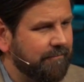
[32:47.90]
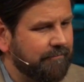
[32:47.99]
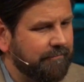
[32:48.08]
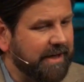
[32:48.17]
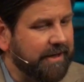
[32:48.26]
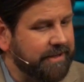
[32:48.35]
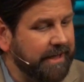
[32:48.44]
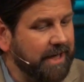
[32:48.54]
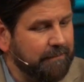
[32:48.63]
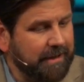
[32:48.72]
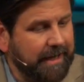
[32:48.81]
Because
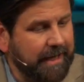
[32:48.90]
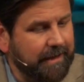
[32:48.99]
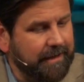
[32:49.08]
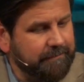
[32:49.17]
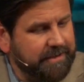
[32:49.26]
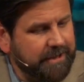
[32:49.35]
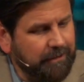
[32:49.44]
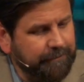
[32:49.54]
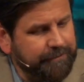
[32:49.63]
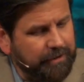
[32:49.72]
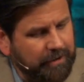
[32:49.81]
he obligated
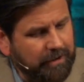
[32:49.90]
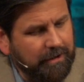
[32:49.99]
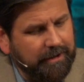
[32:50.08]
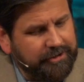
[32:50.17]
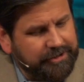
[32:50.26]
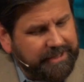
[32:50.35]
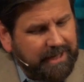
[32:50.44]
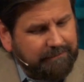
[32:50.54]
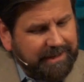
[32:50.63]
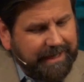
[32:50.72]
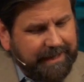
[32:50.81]
himself to her and she
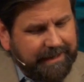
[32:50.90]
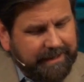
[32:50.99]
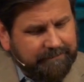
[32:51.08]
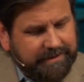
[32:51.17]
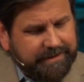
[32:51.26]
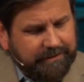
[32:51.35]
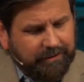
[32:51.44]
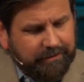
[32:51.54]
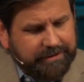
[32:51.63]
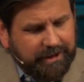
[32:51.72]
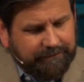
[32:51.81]
obligated him,
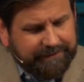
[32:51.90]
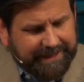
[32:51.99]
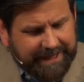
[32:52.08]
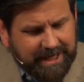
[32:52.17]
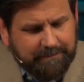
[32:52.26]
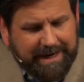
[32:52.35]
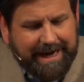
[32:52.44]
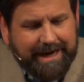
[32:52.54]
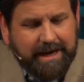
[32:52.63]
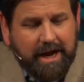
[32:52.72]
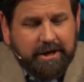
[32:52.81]
herself to him,
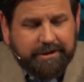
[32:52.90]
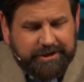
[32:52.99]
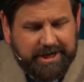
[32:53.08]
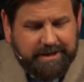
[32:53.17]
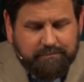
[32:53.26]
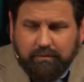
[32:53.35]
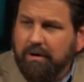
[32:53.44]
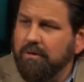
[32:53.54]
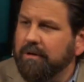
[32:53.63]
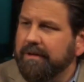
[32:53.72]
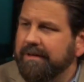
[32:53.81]
and she
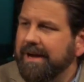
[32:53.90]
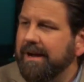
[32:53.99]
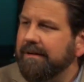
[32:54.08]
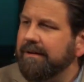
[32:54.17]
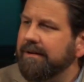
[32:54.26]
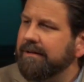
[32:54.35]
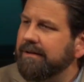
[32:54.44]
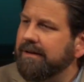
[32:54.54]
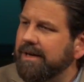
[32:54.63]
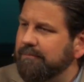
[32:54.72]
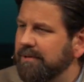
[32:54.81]
broke that
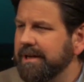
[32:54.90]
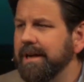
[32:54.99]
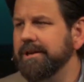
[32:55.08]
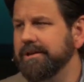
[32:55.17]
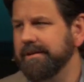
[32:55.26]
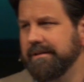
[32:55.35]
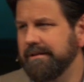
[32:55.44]
obligation.